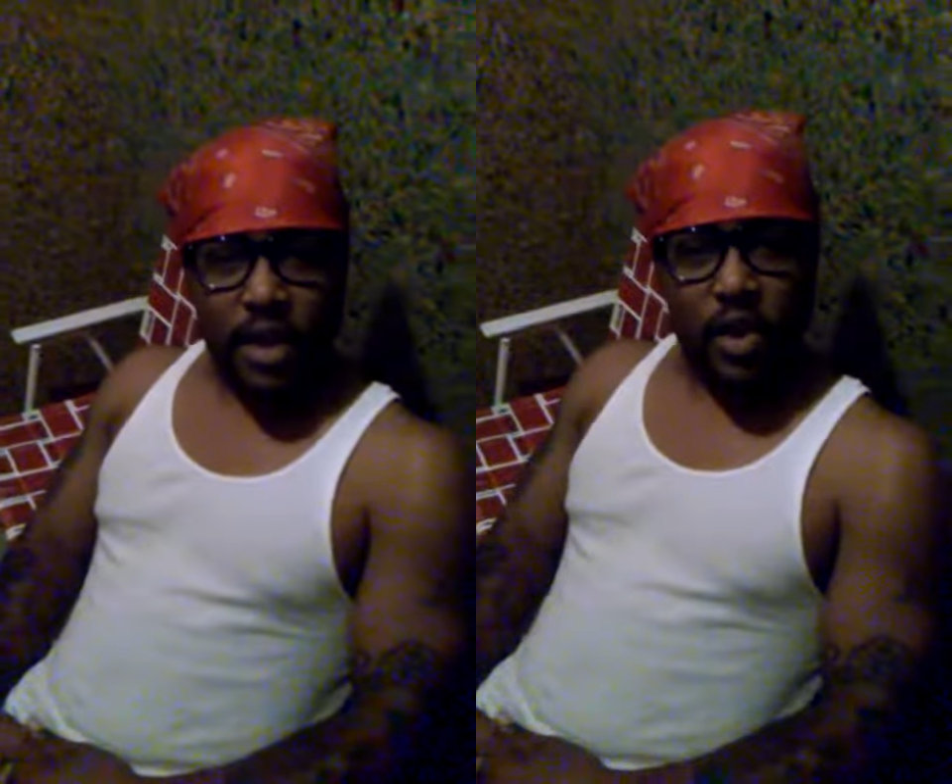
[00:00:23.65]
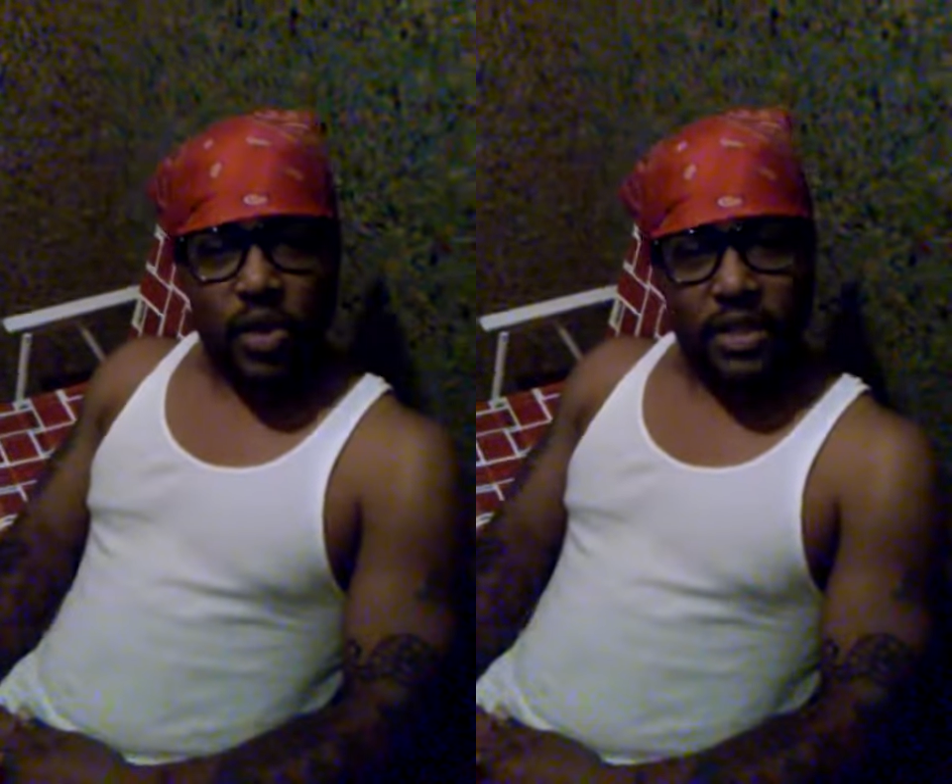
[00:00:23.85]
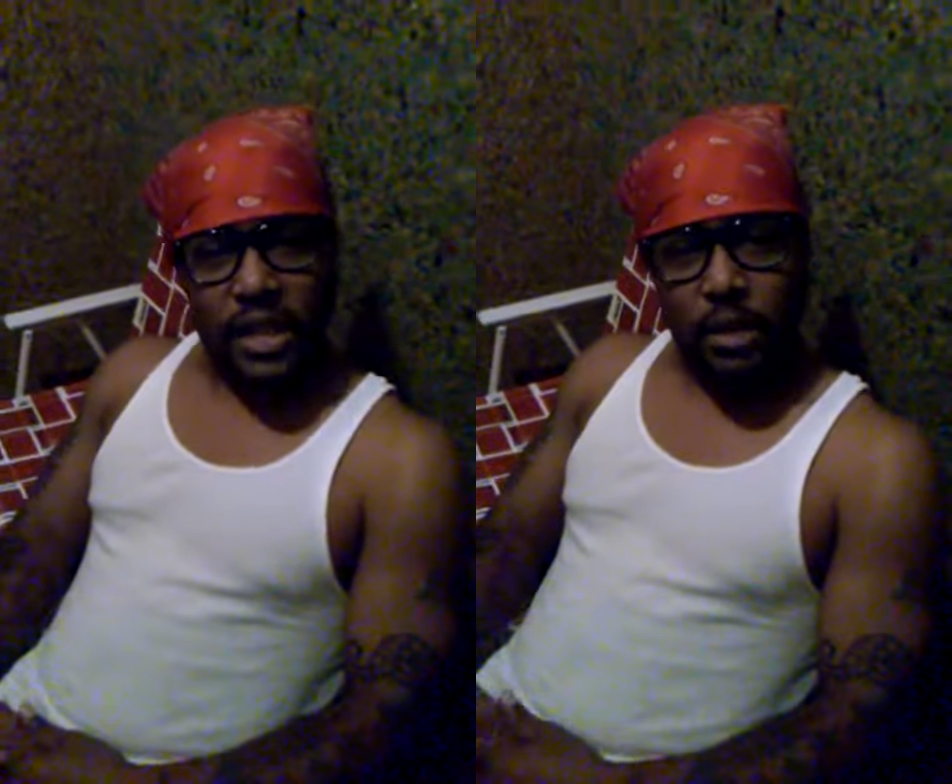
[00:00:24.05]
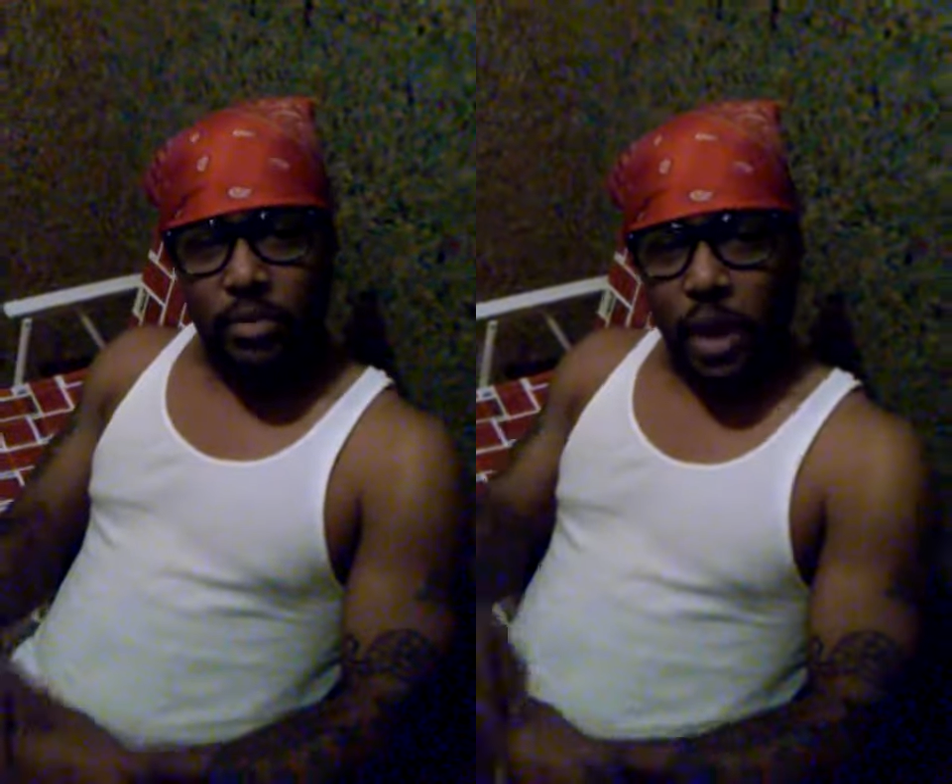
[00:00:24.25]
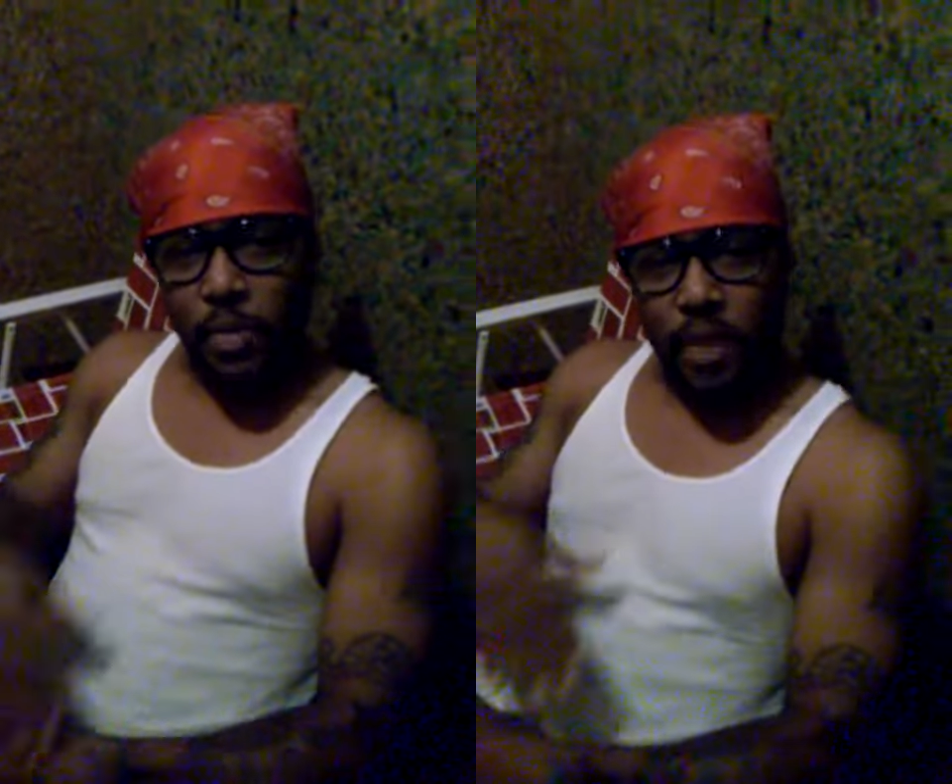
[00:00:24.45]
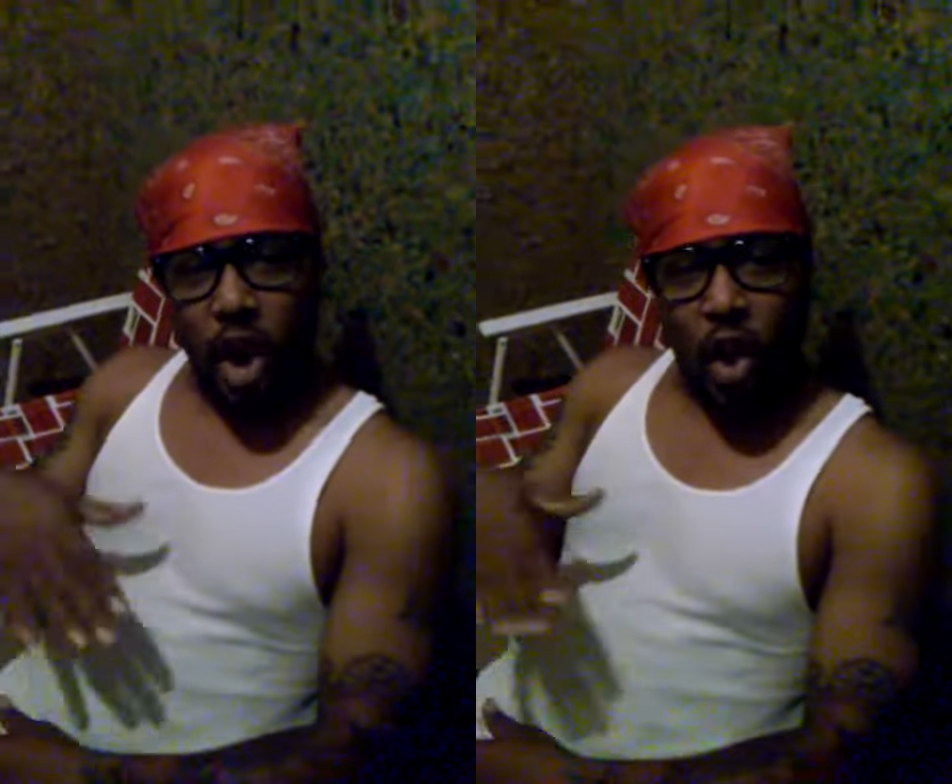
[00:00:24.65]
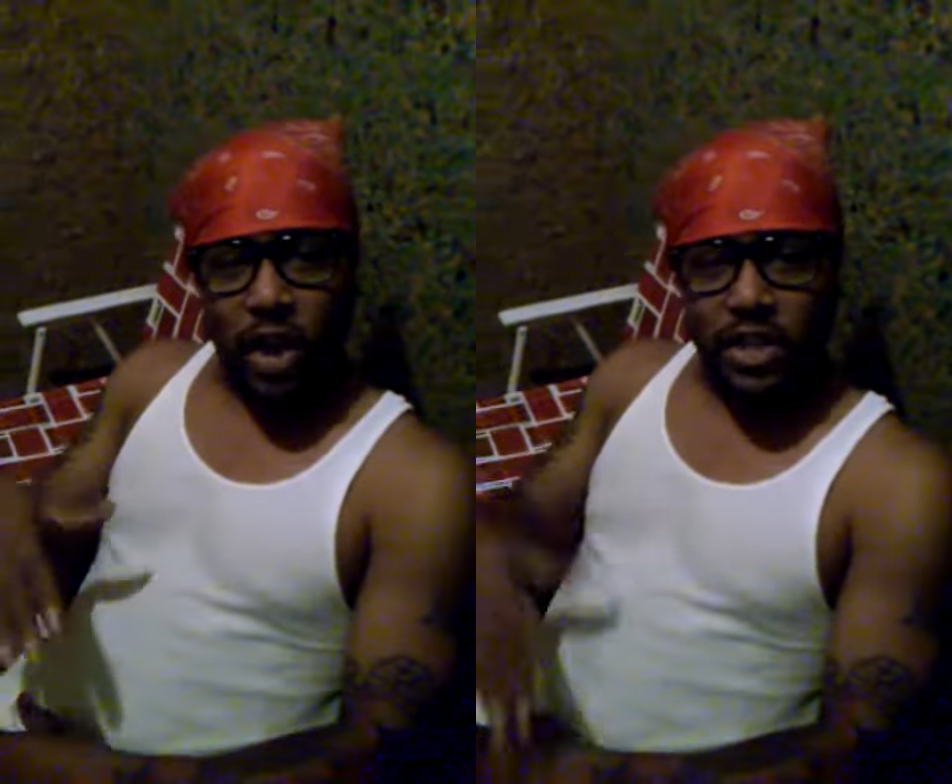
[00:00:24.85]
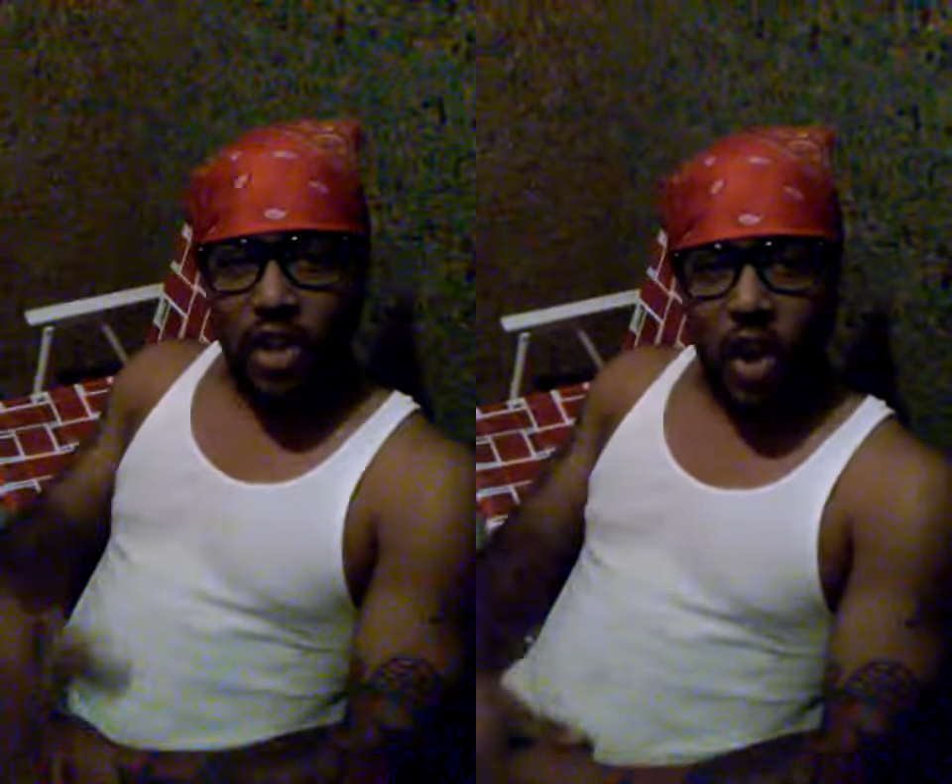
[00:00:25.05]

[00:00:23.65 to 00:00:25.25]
You know what I'm saying? I'm dropping the hardest